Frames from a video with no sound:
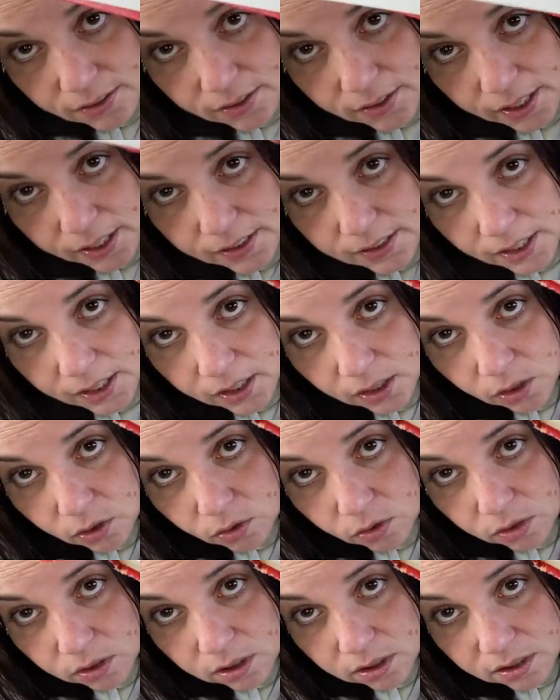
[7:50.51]
So that's kind of
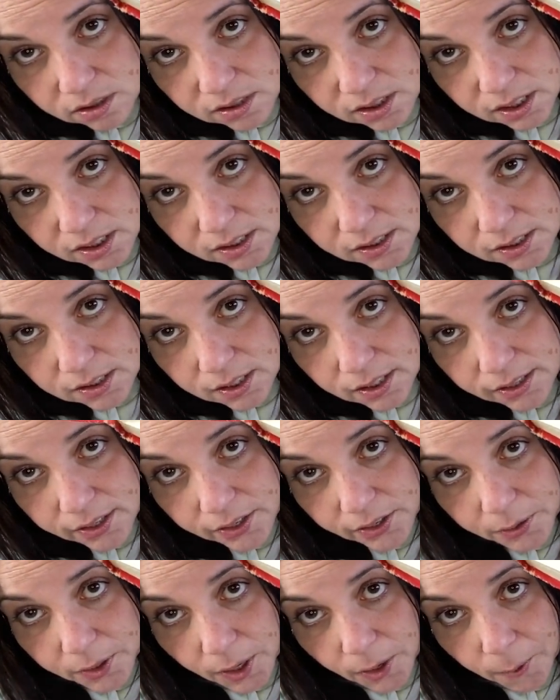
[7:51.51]
cool. See, it's,
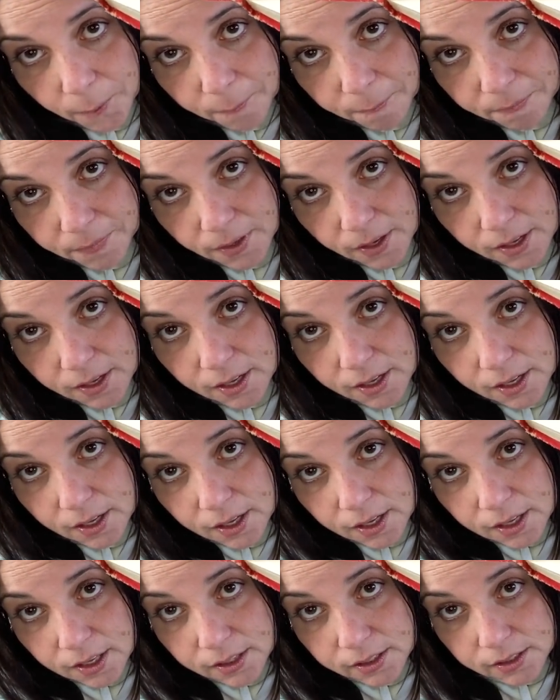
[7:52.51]
there we go.
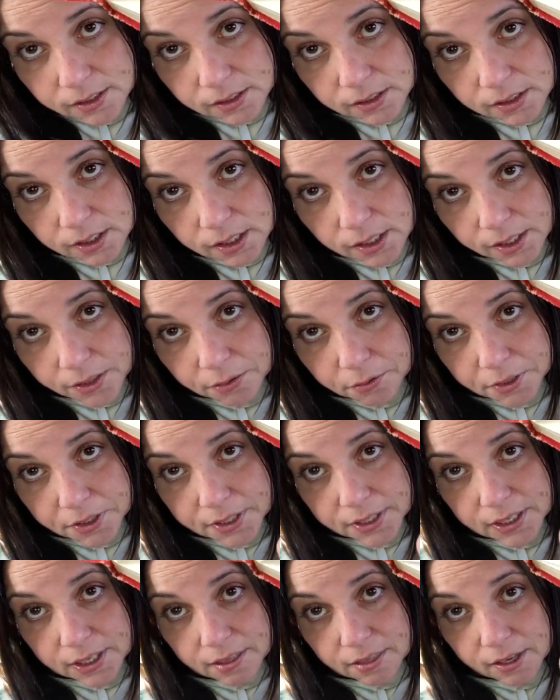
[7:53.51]
Little
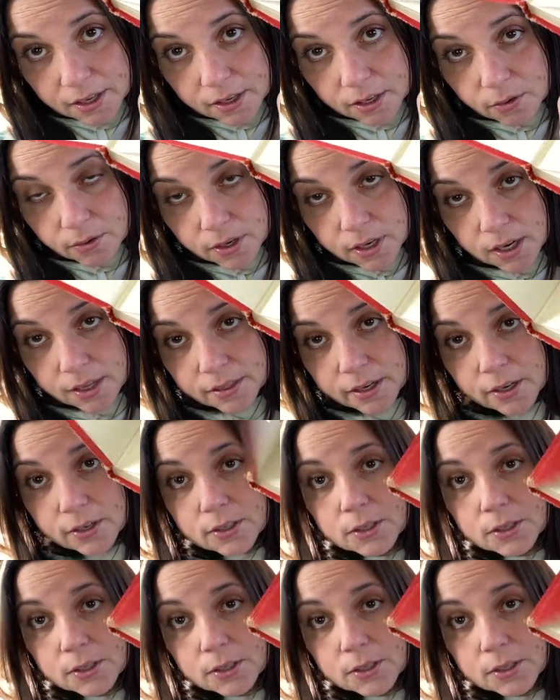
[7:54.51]
3D thing going on there.